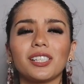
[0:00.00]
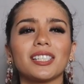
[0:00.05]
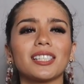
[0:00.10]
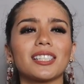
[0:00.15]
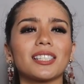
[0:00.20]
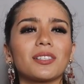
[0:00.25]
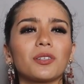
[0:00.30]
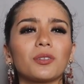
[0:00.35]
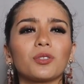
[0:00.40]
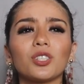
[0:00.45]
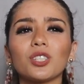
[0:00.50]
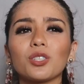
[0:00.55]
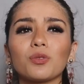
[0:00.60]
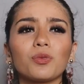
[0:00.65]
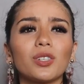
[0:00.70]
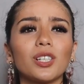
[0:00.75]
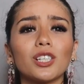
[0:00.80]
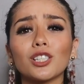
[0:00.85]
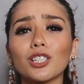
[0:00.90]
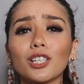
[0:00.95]
is just
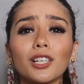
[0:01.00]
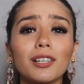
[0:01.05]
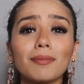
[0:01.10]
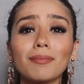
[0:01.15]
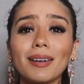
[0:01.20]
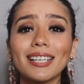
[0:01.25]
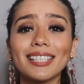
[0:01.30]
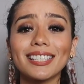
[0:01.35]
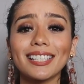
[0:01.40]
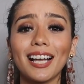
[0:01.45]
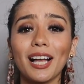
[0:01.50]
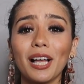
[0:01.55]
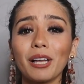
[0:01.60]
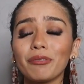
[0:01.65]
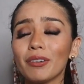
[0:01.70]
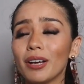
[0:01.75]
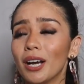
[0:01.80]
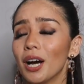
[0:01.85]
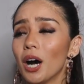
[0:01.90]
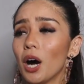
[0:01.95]
reassuring
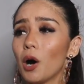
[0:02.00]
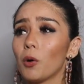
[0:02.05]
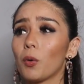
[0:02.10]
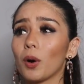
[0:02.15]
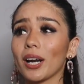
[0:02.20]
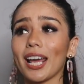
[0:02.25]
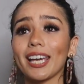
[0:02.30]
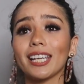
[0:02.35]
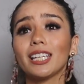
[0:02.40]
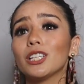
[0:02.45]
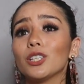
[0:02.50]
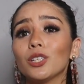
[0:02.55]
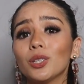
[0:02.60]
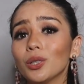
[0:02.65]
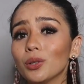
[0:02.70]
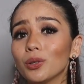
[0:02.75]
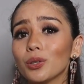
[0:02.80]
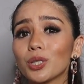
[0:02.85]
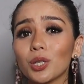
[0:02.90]
myself of what I can do.